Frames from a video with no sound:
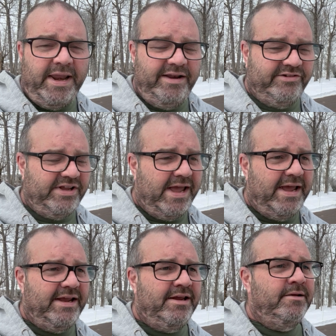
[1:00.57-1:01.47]
it and
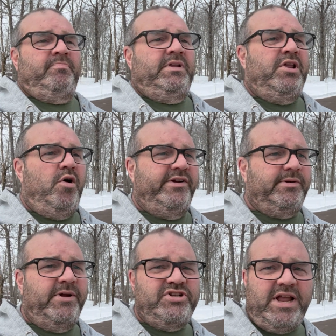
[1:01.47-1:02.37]
say, you know, it's a
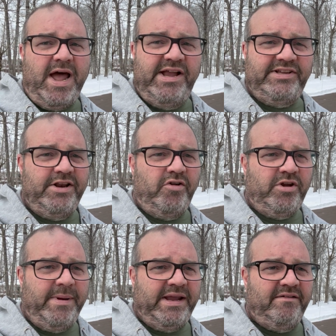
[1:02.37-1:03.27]
bunch of guys getting out
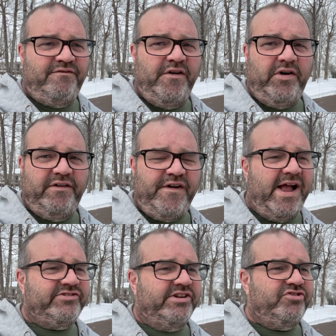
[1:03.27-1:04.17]
there making very
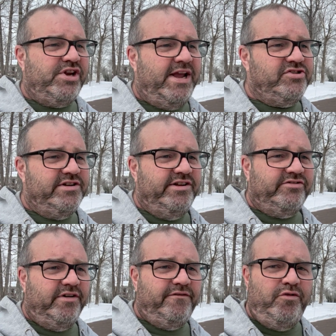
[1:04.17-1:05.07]
fast exchanges
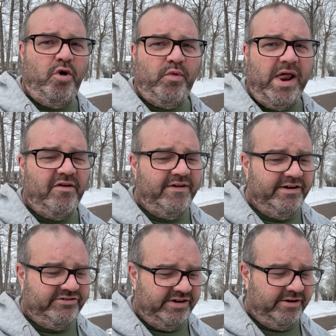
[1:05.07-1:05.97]
of no
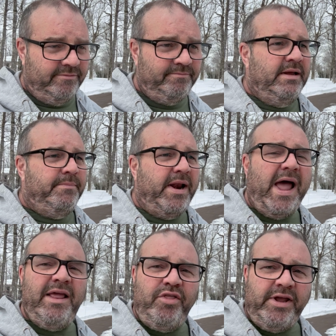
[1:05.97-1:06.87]
relevance and but
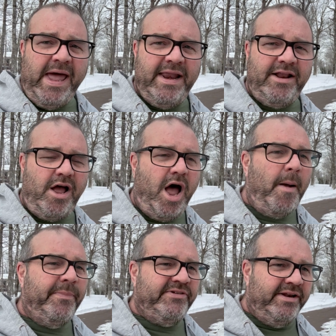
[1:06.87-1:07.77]
I look at it
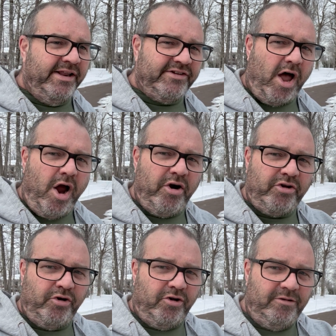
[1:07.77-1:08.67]
opposite, and this
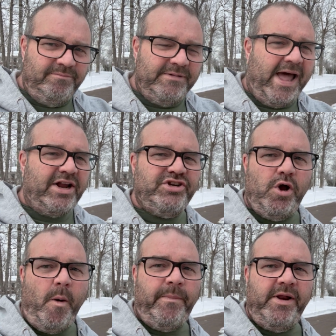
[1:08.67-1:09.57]
article actually
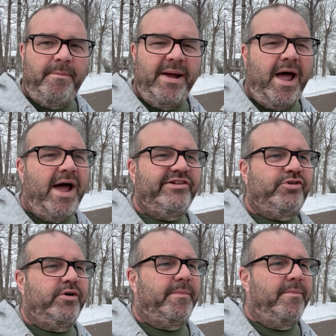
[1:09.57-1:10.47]
opened up my eyes
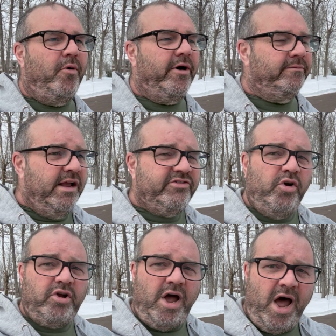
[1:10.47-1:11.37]
to it a bit more.
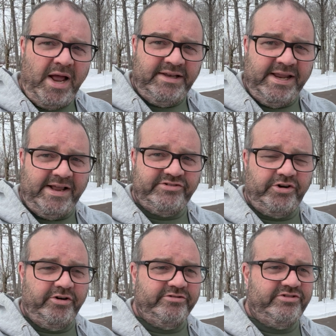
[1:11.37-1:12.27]
So
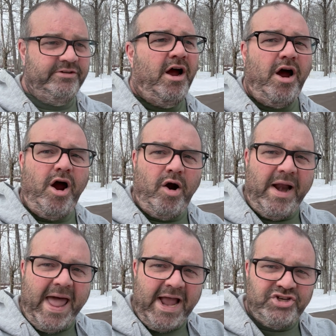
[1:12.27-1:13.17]
contesters are
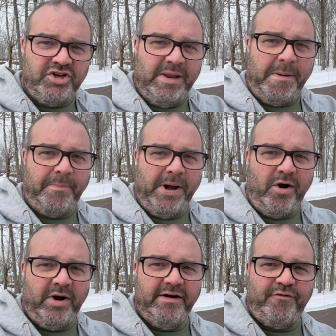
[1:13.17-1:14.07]
actually
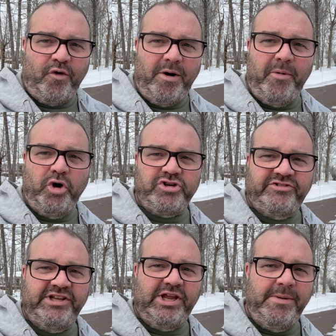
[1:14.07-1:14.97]
preparing for
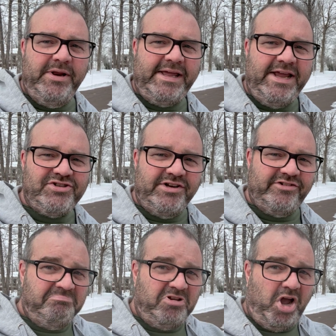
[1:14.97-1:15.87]
emergency
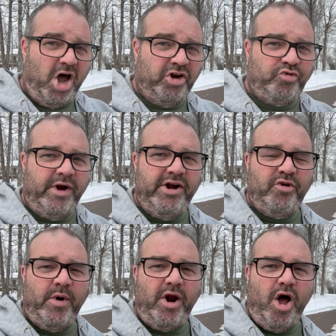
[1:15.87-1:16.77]
communications. Contrary
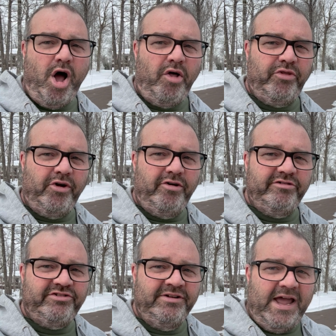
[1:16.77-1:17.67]
to what all
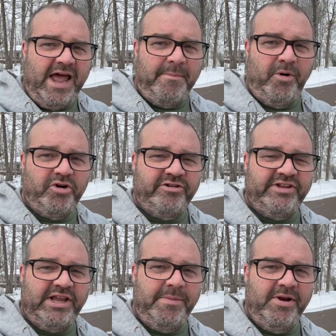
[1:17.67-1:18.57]
those
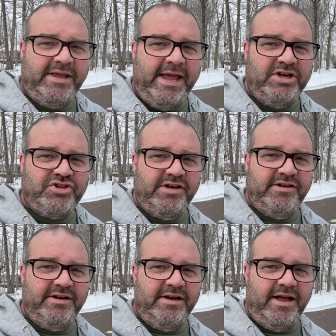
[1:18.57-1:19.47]
emergency
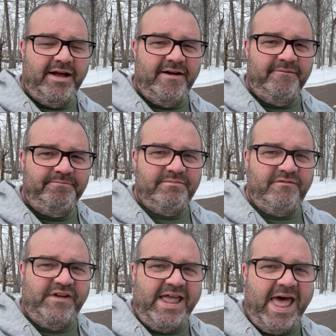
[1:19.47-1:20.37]
communication uh,
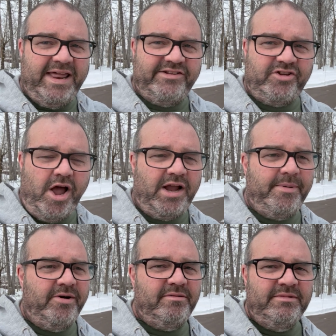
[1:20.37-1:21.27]
fanatics talk
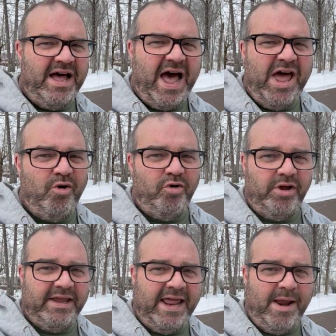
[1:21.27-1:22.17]
about, I don't
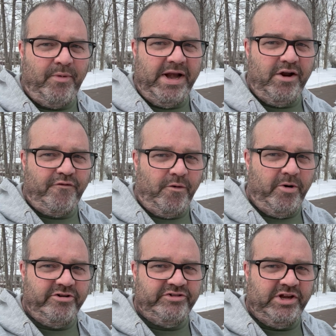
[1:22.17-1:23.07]
look at ham radio for
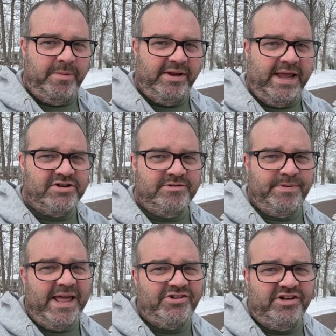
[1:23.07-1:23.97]
emergency communication, but
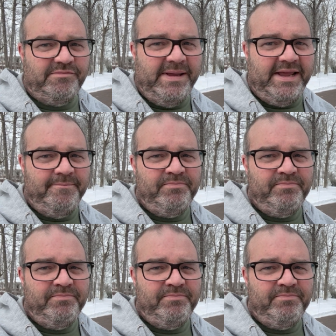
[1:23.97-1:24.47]
that's just me.